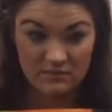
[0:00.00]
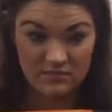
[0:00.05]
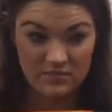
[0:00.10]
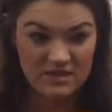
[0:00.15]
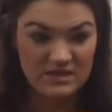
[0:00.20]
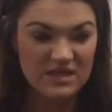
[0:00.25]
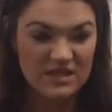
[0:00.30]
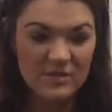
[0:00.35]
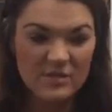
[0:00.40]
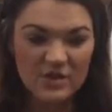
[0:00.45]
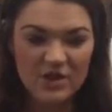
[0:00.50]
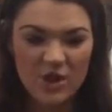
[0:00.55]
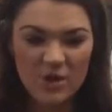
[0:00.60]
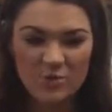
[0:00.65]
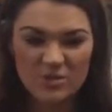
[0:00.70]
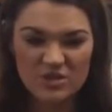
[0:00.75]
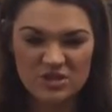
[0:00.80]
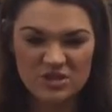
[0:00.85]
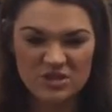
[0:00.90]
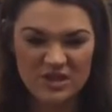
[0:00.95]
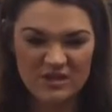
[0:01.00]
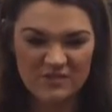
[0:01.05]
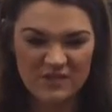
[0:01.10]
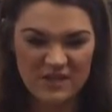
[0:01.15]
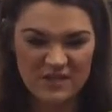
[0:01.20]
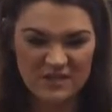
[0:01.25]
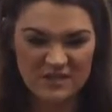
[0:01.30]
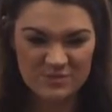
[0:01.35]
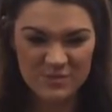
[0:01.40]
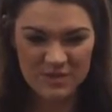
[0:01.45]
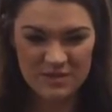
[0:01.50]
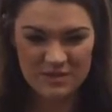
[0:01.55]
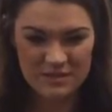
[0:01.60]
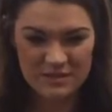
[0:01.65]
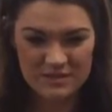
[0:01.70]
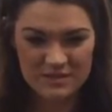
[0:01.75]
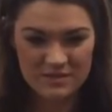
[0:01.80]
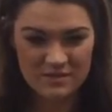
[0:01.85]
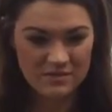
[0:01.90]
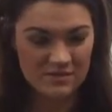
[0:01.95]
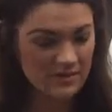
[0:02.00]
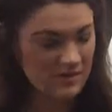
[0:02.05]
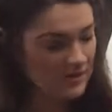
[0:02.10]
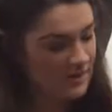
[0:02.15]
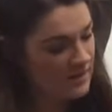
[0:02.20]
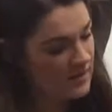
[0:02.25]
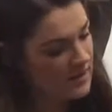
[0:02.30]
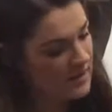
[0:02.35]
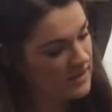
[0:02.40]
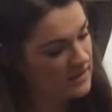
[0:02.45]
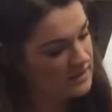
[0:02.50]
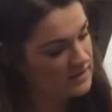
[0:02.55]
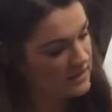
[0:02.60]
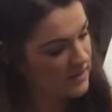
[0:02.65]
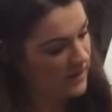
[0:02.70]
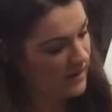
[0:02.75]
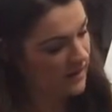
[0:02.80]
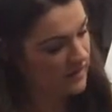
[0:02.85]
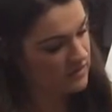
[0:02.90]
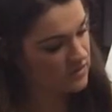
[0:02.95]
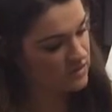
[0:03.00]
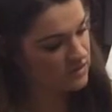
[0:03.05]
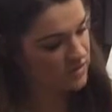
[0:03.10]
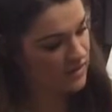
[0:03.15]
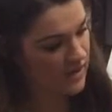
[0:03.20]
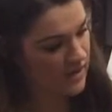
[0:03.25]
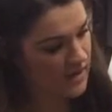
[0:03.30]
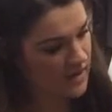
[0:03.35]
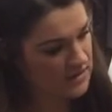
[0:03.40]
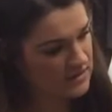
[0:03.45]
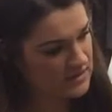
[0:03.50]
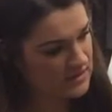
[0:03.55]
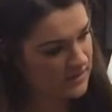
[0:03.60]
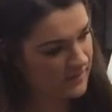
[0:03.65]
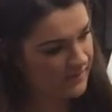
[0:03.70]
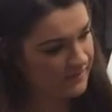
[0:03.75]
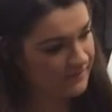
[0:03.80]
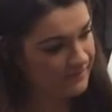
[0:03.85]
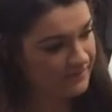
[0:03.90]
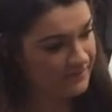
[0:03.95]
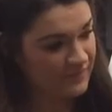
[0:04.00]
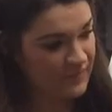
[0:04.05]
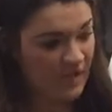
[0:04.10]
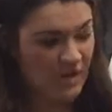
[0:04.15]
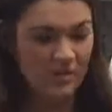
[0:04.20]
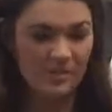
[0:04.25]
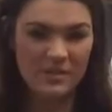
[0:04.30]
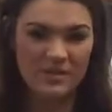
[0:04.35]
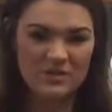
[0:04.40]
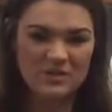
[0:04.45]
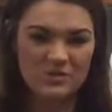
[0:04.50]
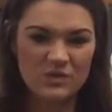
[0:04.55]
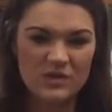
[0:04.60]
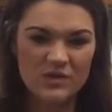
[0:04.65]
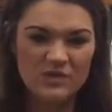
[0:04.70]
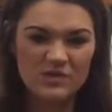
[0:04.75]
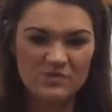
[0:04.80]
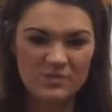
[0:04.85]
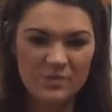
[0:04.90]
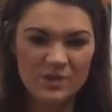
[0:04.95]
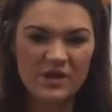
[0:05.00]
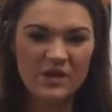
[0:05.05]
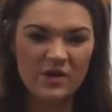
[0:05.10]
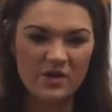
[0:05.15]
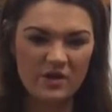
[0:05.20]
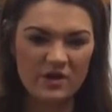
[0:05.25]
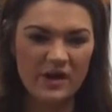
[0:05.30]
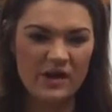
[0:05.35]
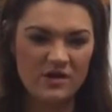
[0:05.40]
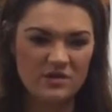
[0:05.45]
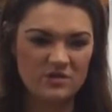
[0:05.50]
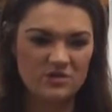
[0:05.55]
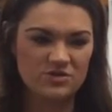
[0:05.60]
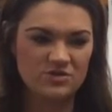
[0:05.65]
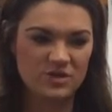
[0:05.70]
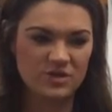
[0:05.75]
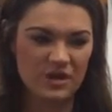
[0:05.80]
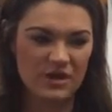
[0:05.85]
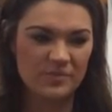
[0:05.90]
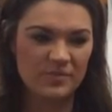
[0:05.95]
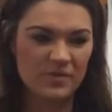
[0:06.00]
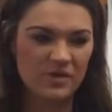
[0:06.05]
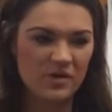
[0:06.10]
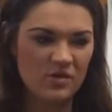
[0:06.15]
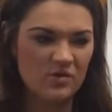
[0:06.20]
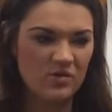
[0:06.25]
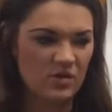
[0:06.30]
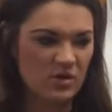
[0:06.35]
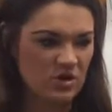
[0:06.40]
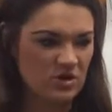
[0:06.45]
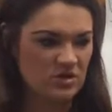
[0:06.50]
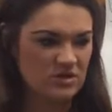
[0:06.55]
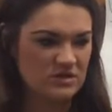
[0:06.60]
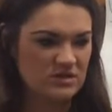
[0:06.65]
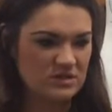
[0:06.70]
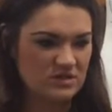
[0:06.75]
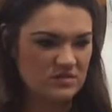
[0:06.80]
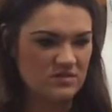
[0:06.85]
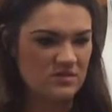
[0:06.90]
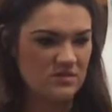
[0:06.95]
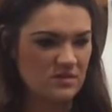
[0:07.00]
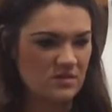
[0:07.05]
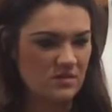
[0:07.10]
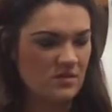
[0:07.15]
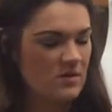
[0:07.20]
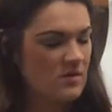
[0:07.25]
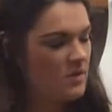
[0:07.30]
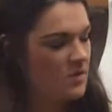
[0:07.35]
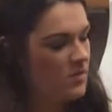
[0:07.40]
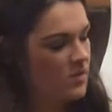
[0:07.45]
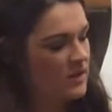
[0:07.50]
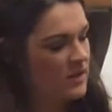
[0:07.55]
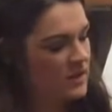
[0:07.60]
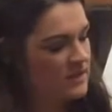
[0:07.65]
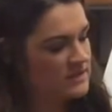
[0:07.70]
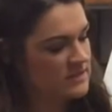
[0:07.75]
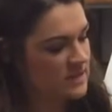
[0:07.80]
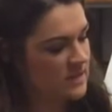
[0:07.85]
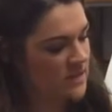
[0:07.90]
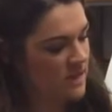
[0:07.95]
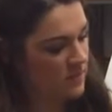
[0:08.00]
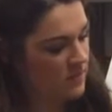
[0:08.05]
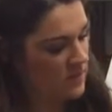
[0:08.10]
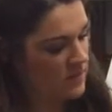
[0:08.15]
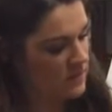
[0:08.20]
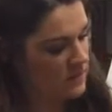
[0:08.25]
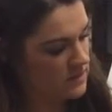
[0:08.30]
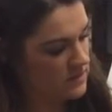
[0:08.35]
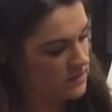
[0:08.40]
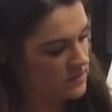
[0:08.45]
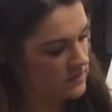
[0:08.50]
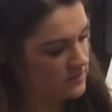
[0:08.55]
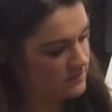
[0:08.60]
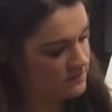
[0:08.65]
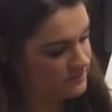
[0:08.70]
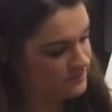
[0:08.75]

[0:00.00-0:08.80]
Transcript: Does anybody know what mischievous means? It's a character trait. But it's one of those bigger character trait, bigger words. What do you guys think it means?